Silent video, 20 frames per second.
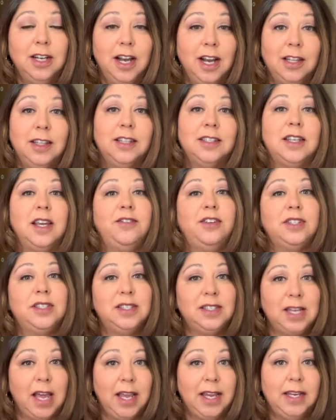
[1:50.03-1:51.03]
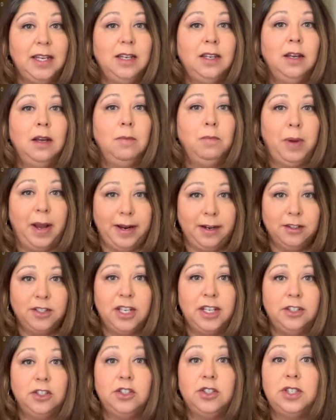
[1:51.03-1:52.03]
unless I have a signed buyer's
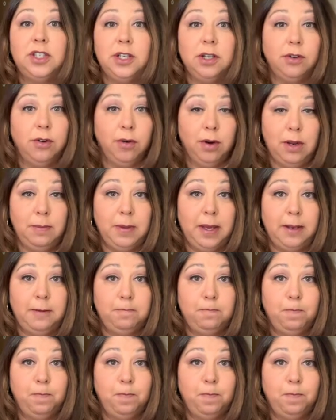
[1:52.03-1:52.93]
agency agreement.